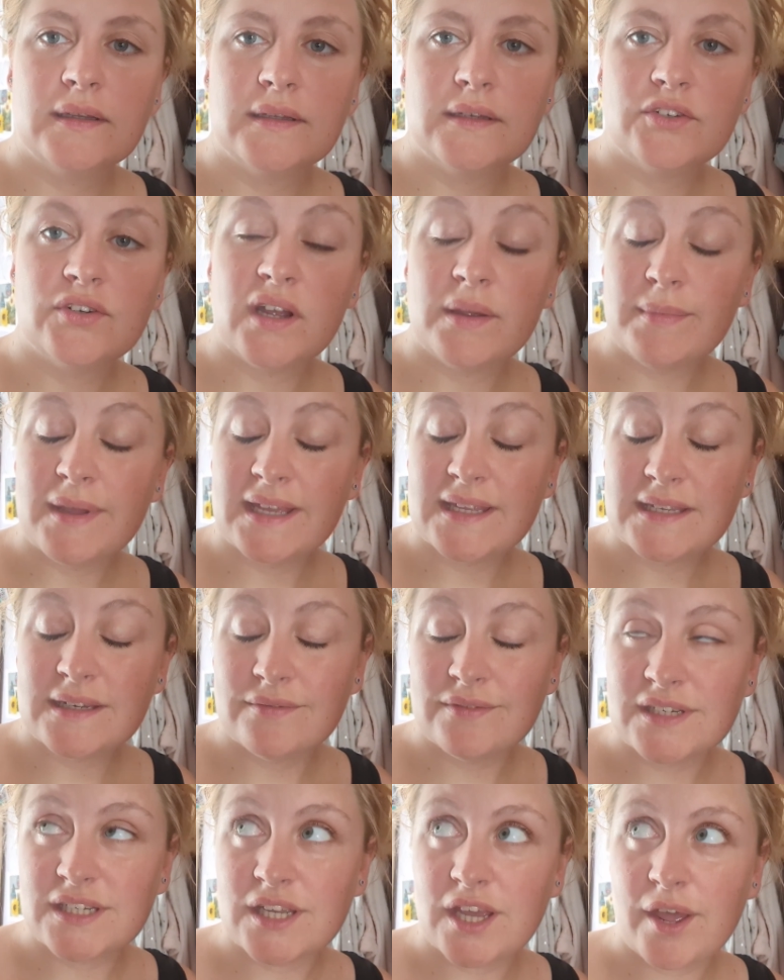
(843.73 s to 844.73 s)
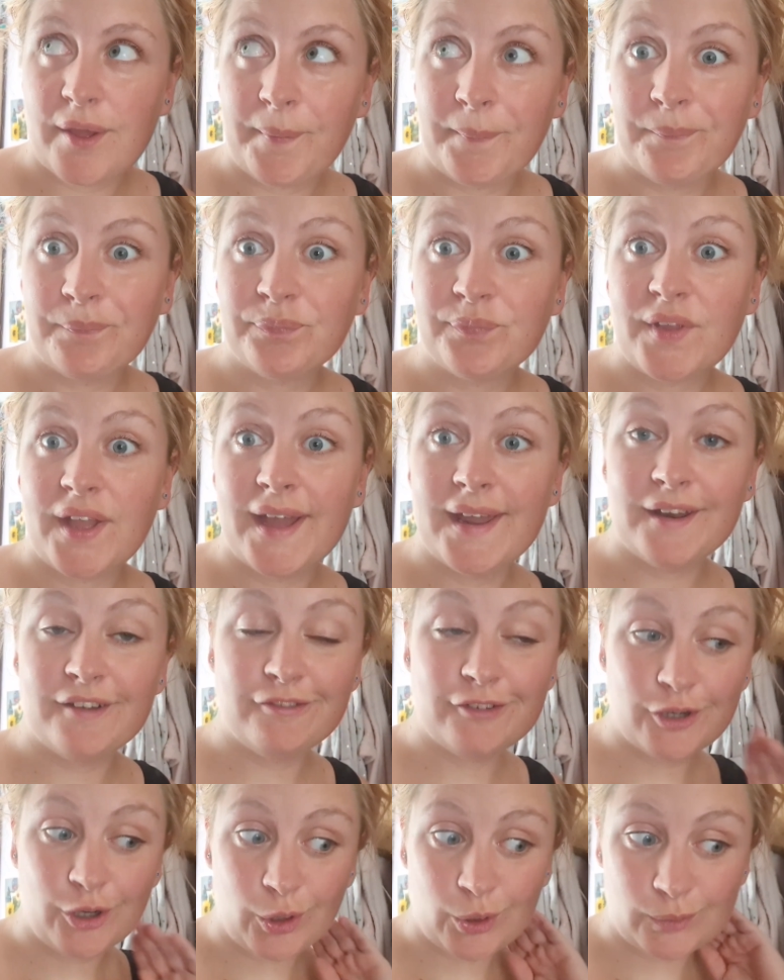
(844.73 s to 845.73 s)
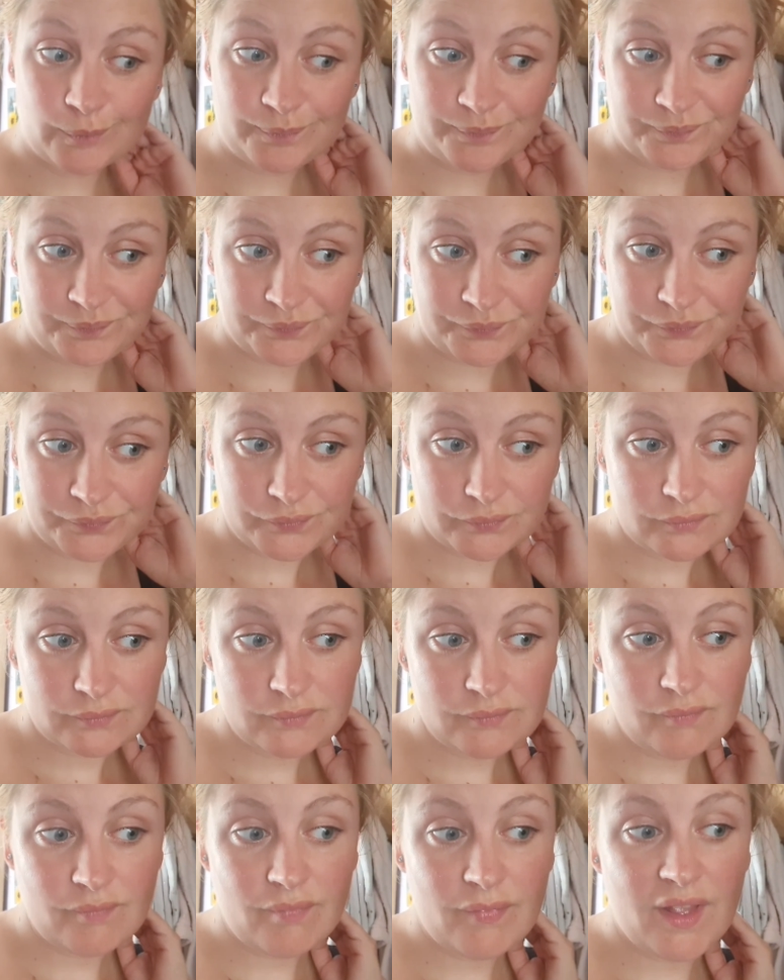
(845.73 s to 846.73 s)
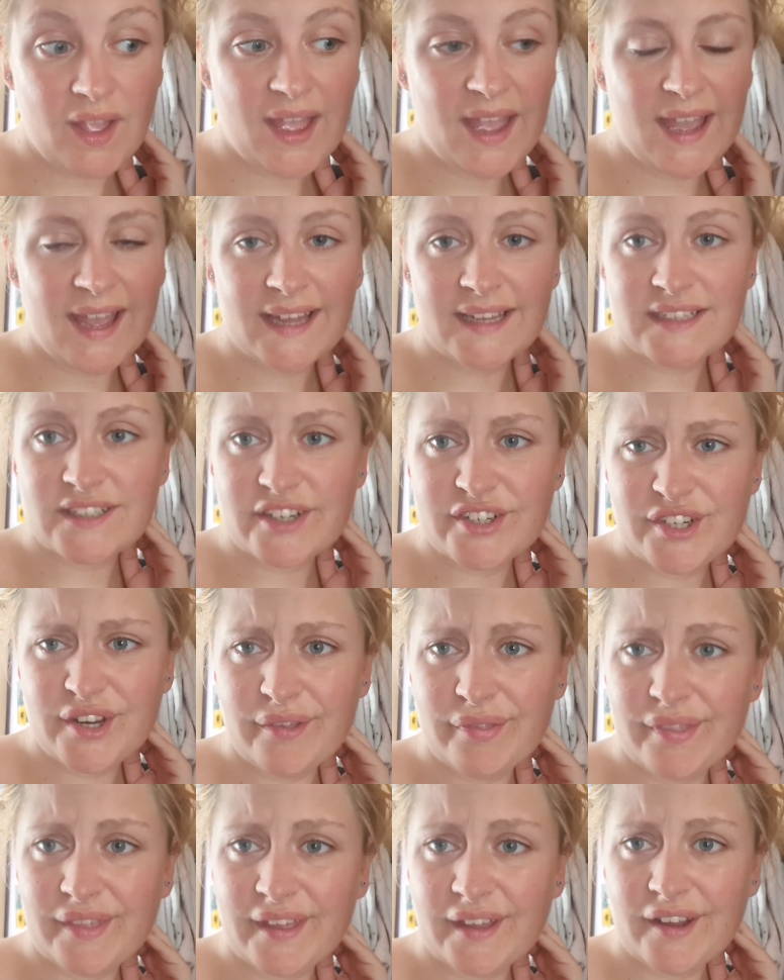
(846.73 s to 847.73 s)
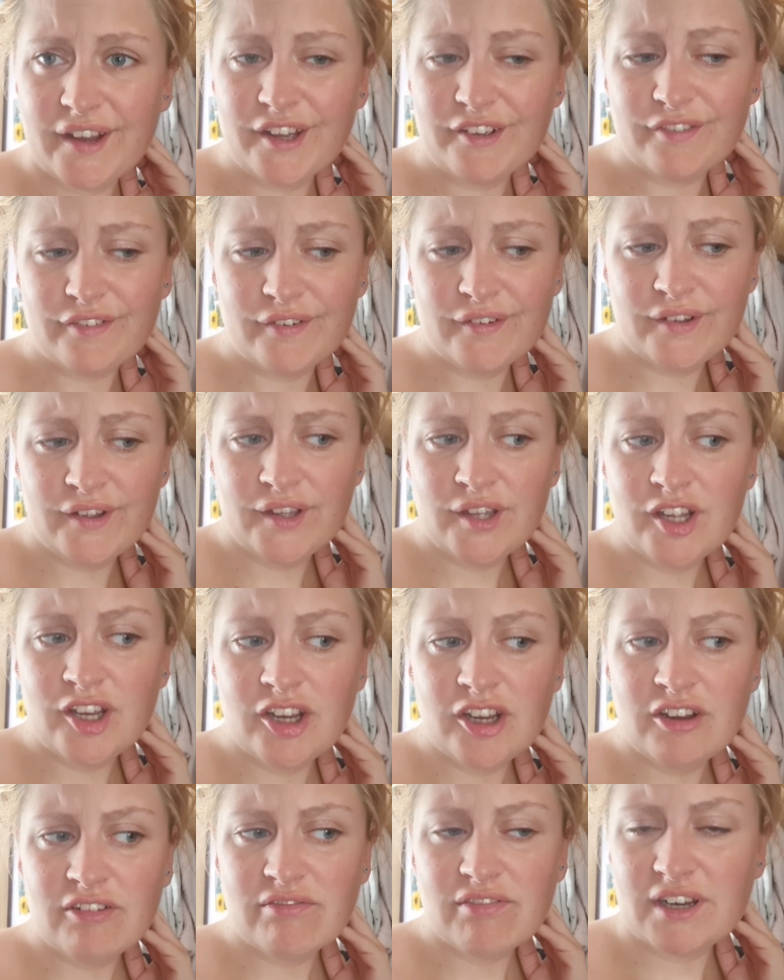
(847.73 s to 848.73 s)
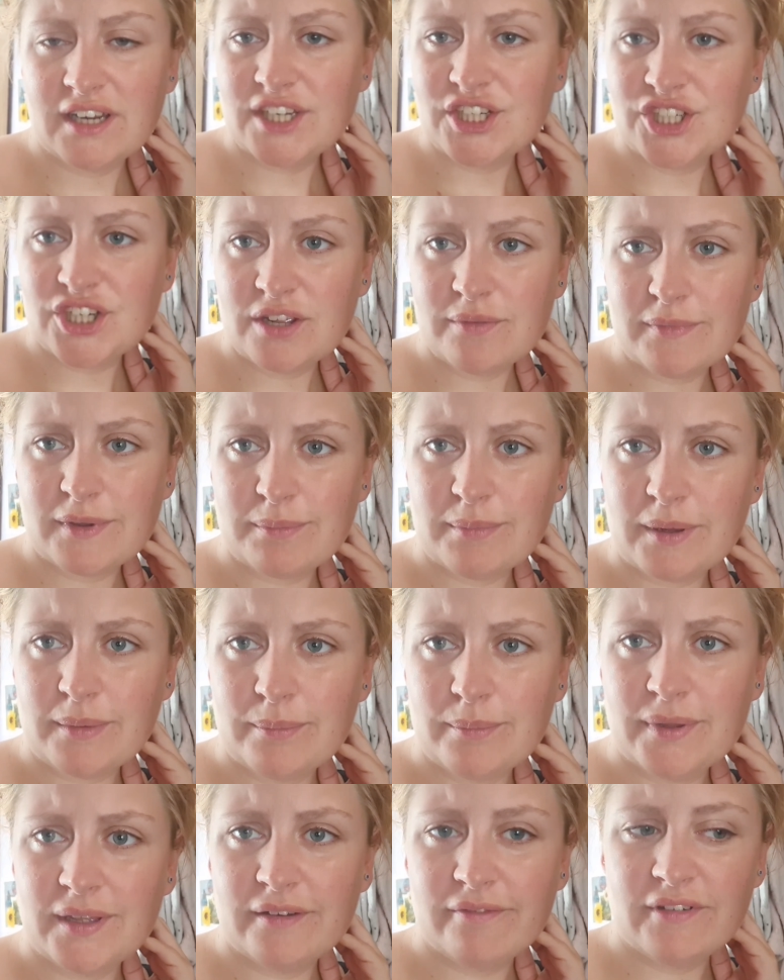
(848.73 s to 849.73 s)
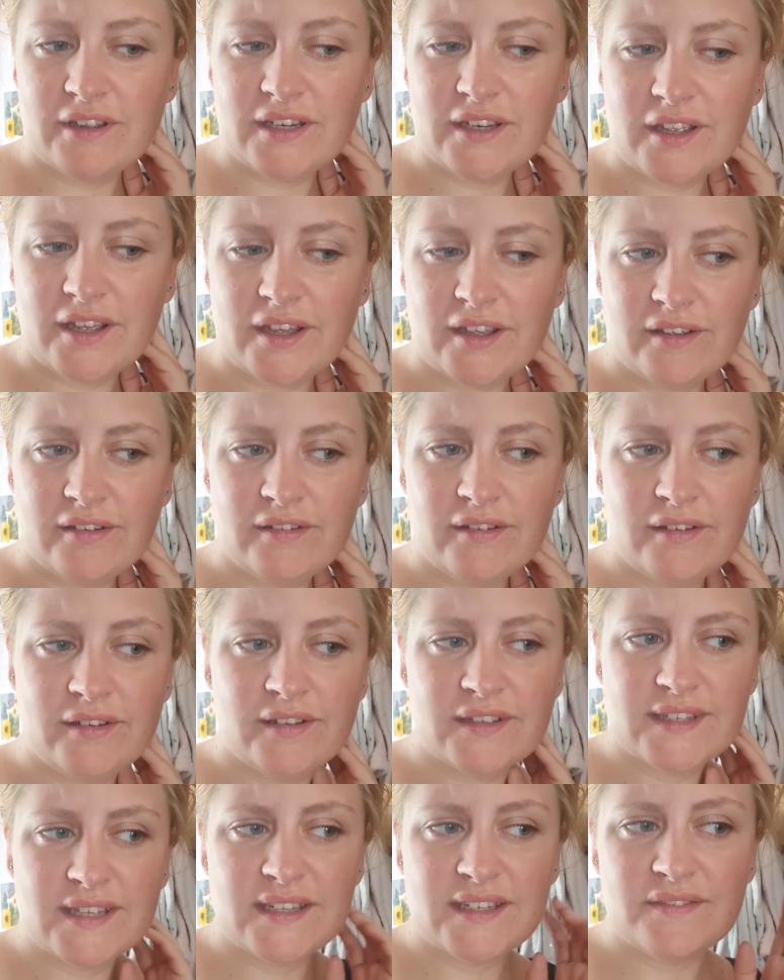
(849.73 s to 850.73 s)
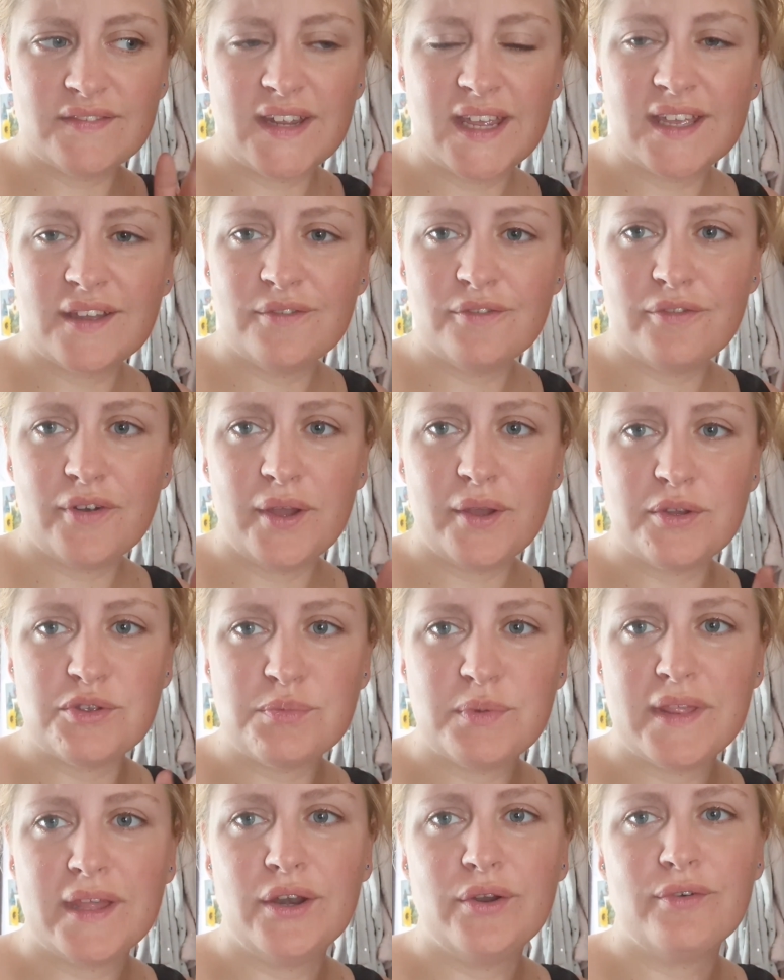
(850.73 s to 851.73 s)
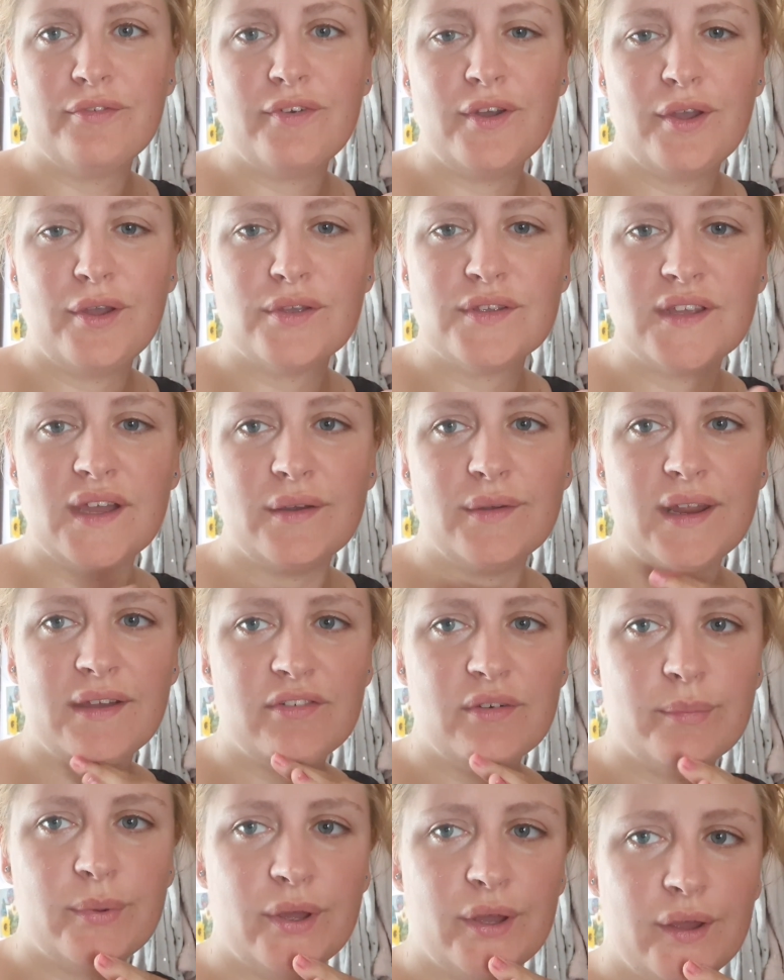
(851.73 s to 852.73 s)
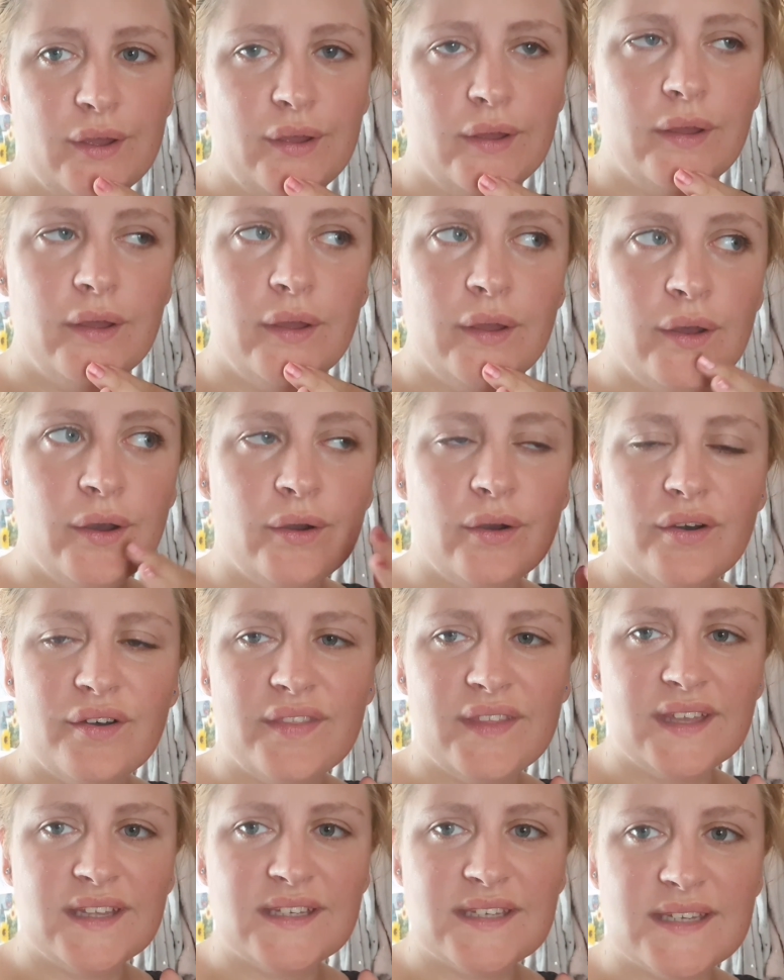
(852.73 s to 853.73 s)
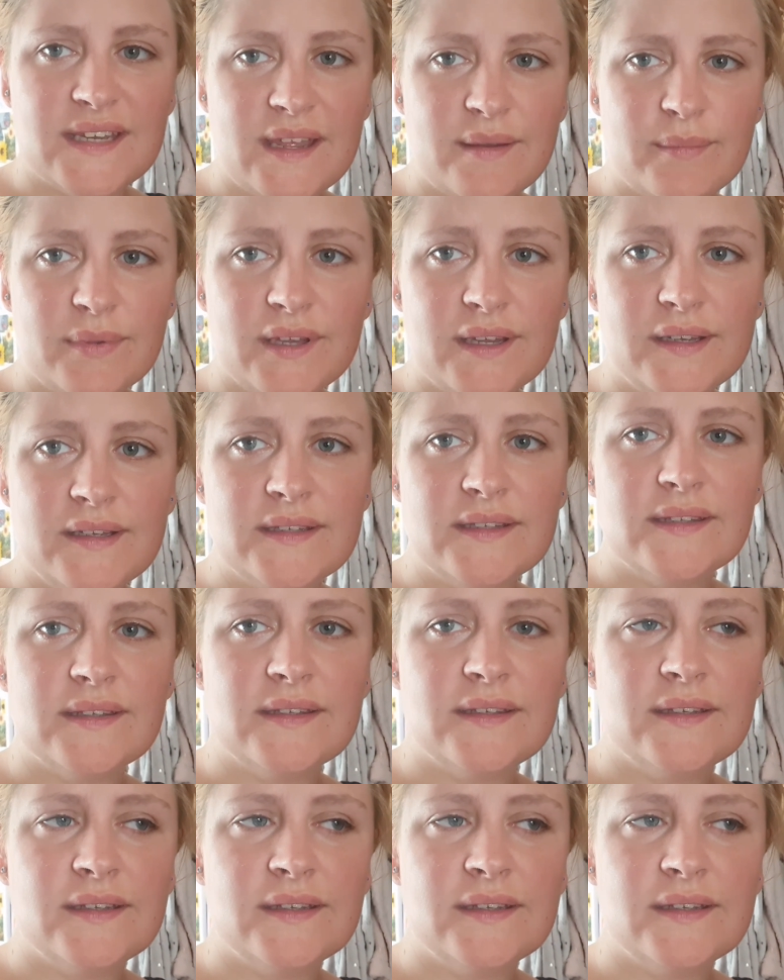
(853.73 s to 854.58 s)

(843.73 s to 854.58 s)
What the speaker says: trimester video, and I forgot. And I don't think I've really shown my bump in a video since I've taken photos, but they're not photos that I would ever put on the internet, because